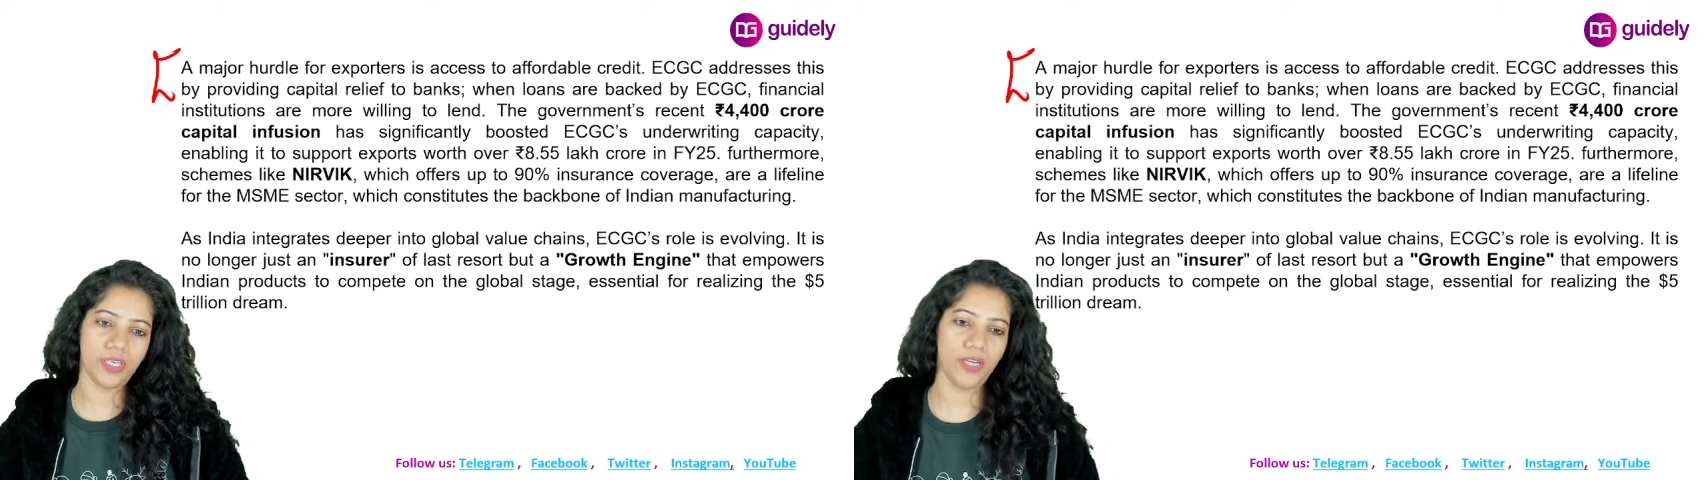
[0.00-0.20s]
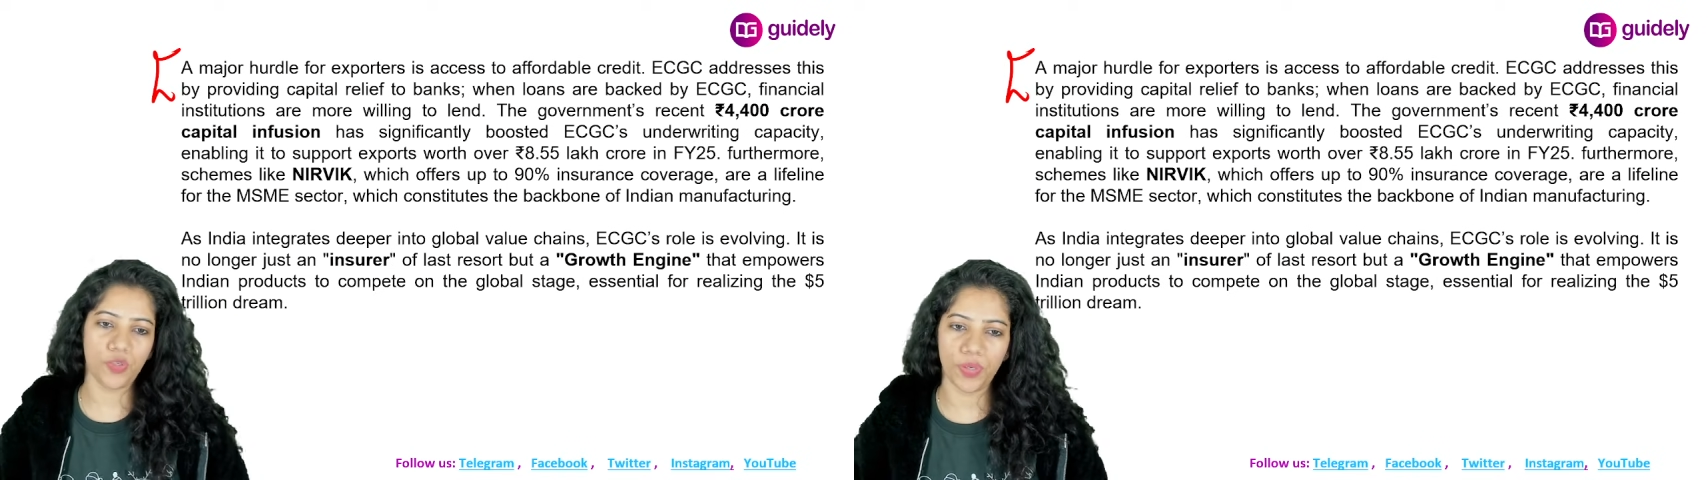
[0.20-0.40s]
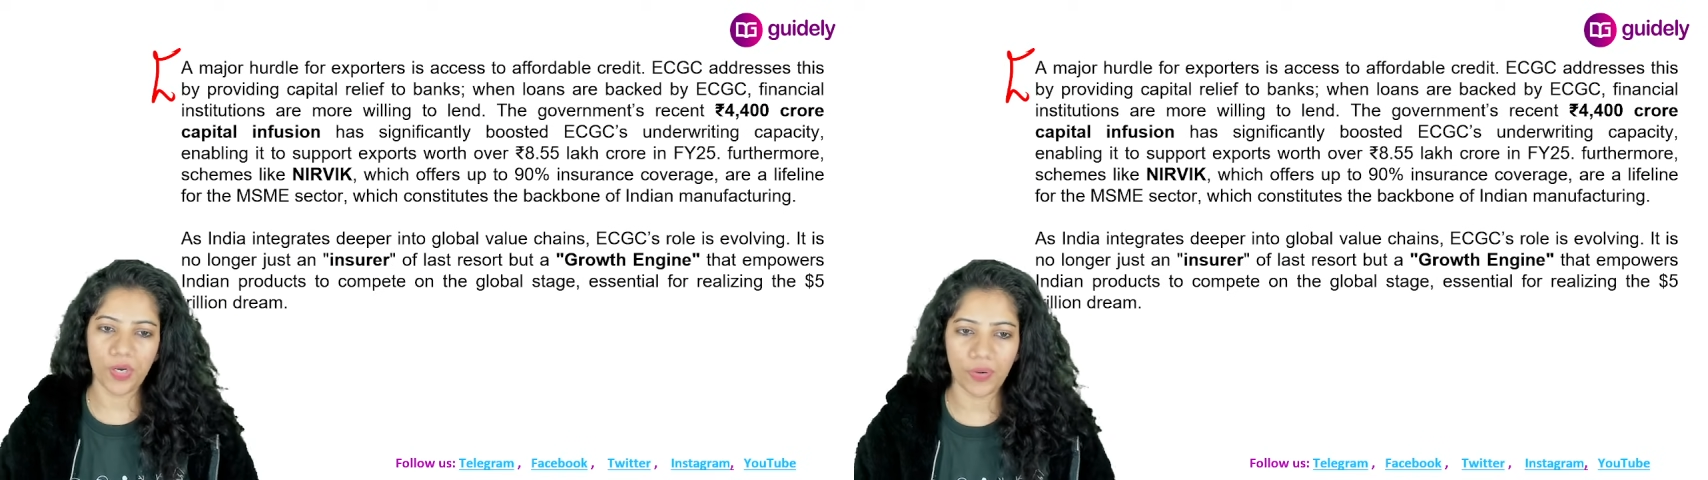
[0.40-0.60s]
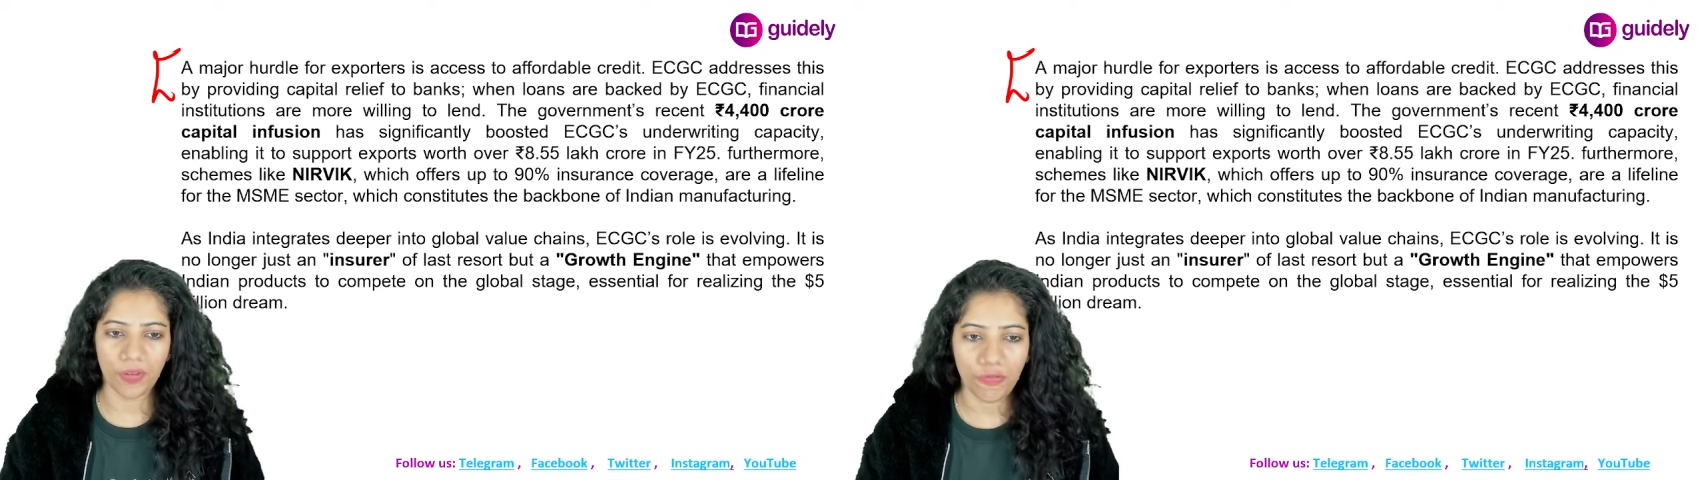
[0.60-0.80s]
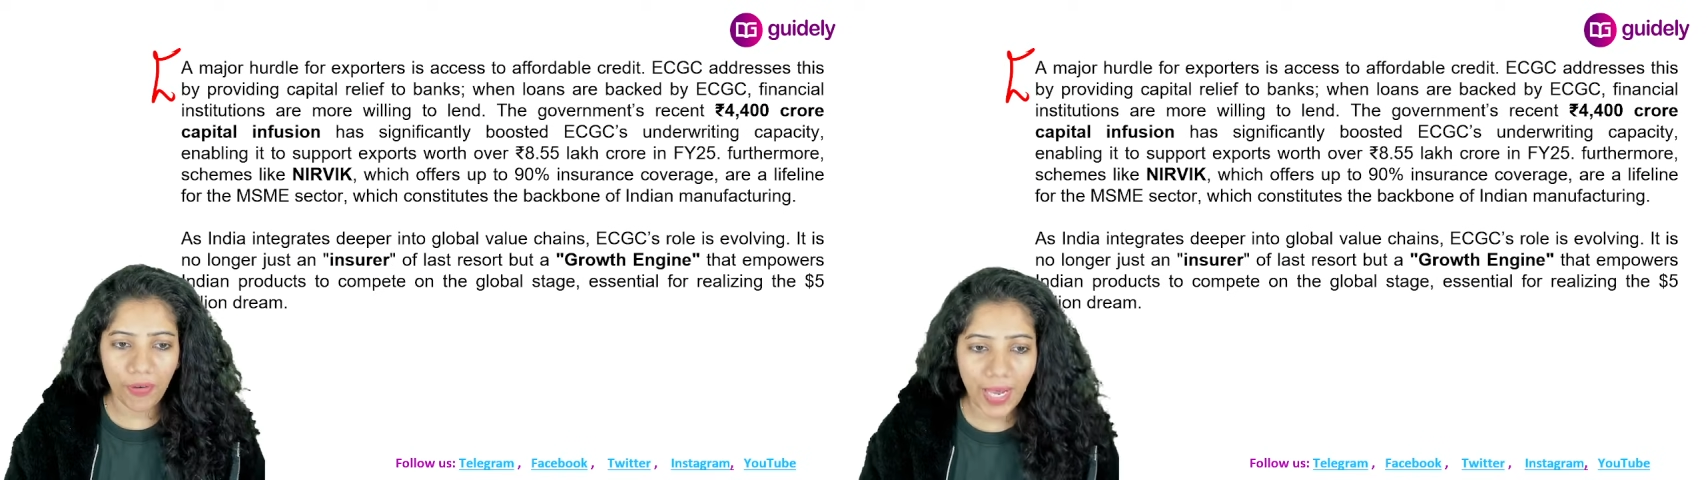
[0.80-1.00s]
year
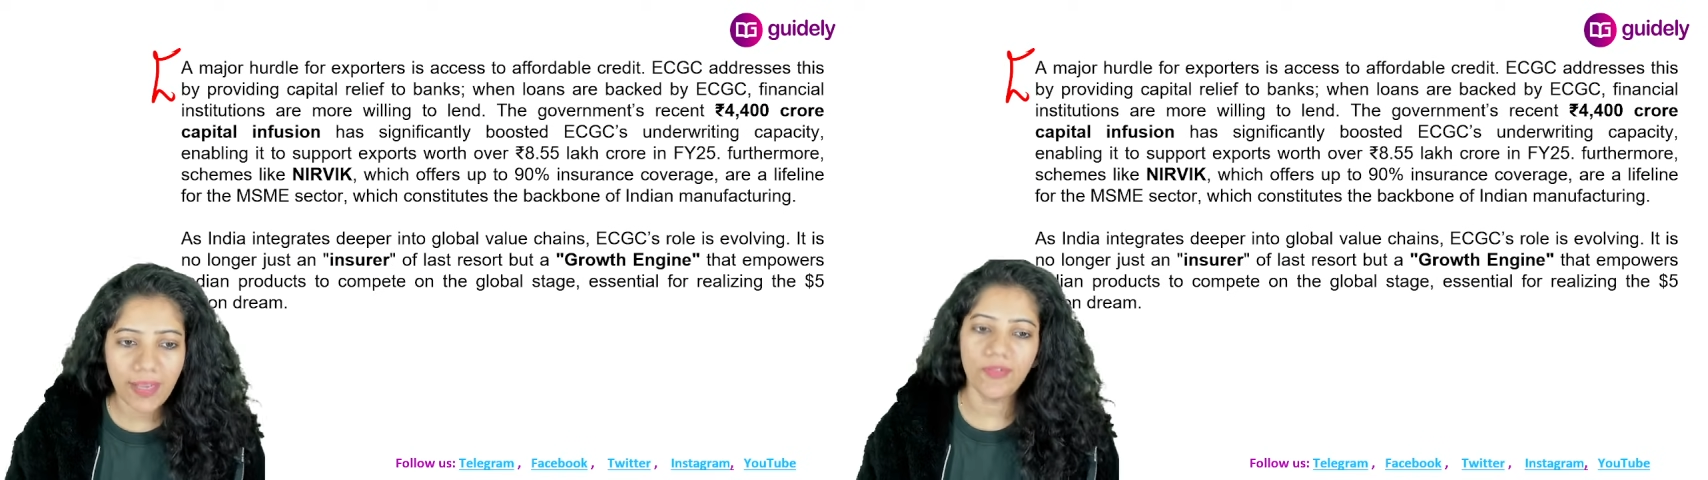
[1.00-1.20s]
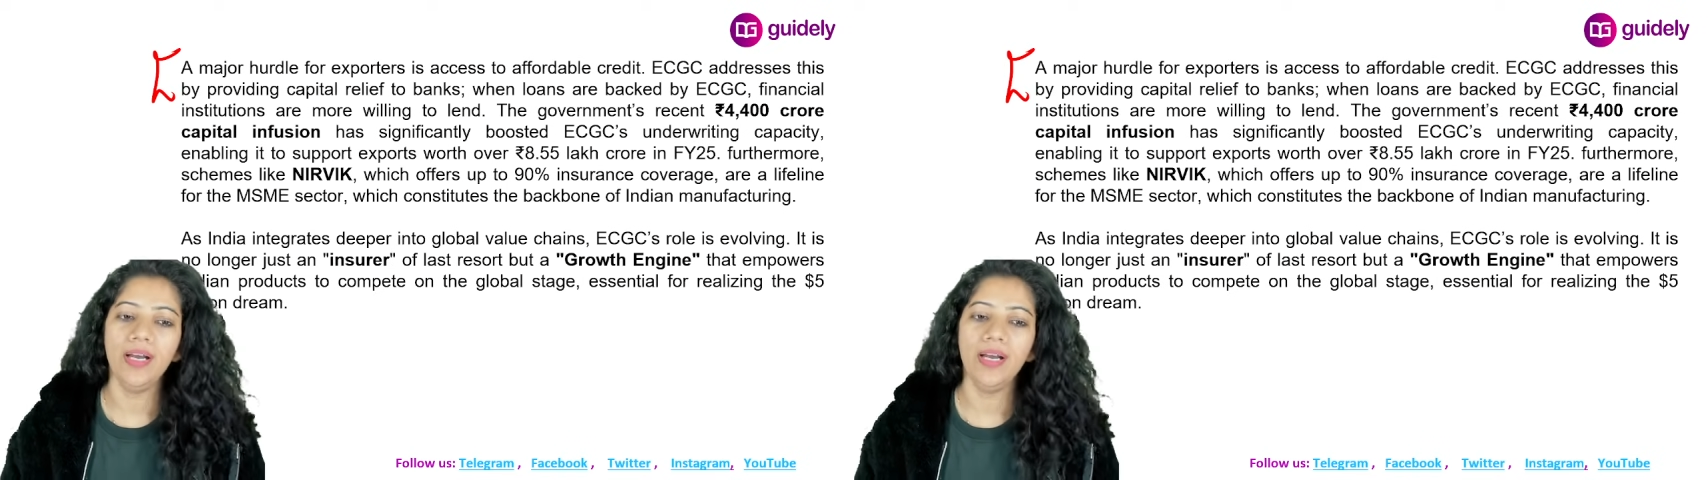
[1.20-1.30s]
2025,